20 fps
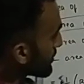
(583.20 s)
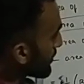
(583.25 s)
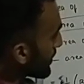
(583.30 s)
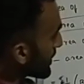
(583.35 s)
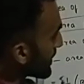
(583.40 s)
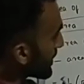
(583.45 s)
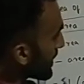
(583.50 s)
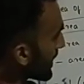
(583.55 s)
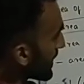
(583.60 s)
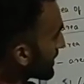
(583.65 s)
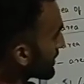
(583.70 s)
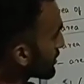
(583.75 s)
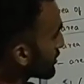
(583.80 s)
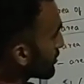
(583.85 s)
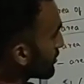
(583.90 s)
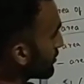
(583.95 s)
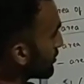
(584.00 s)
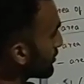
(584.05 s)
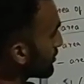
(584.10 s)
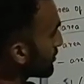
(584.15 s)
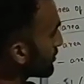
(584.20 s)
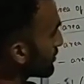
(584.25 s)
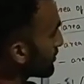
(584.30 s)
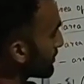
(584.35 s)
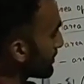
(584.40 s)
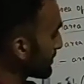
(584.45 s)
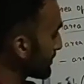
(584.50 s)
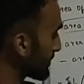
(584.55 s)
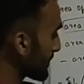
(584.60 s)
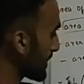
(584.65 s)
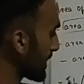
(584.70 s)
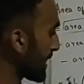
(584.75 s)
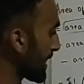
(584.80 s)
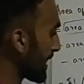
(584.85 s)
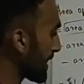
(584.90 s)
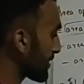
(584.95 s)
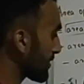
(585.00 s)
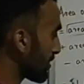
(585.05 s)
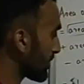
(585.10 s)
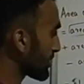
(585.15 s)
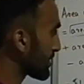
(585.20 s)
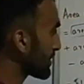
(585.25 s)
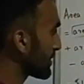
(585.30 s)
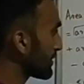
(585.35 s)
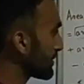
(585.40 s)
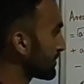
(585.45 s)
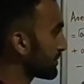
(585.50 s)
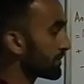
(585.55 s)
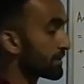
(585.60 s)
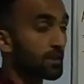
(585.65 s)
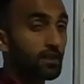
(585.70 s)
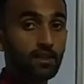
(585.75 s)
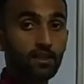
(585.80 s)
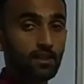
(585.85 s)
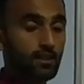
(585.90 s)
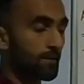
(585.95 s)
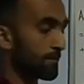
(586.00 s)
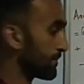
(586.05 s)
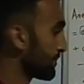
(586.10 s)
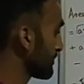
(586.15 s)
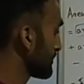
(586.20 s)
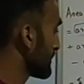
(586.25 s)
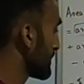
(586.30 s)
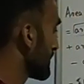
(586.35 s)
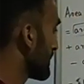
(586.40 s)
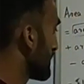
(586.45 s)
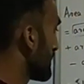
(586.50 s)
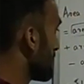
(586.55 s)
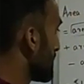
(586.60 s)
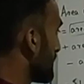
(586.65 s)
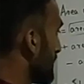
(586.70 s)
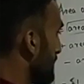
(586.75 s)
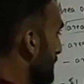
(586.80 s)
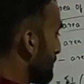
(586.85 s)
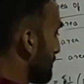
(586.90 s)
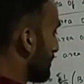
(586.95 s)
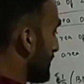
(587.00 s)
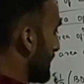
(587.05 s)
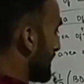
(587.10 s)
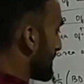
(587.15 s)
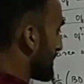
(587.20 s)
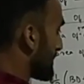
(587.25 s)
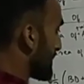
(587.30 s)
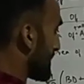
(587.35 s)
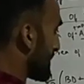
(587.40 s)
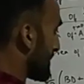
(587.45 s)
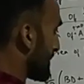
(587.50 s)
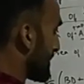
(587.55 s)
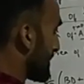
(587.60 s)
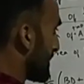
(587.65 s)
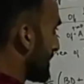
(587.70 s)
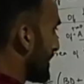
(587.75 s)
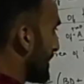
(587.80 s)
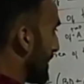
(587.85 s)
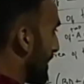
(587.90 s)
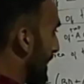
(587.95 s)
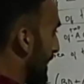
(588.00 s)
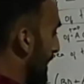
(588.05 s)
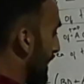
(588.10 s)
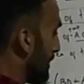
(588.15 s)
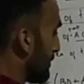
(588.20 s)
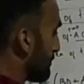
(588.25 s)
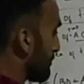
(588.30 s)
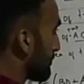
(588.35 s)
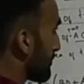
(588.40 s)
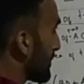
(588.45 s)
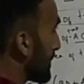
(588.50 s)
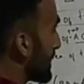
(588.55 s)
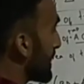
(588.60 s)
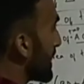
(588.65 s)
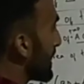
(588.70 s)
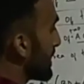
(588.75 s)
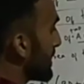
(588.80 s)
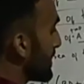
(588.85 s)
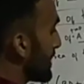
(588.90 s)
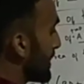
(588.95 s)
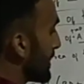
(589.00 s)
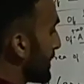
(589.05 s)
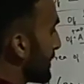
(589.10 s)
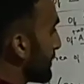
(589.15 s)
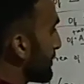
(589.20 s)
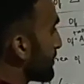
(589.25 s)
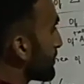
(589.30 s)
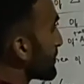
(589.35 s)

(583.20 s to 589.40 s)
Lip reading: one, x2. I got DE. Plus half AE.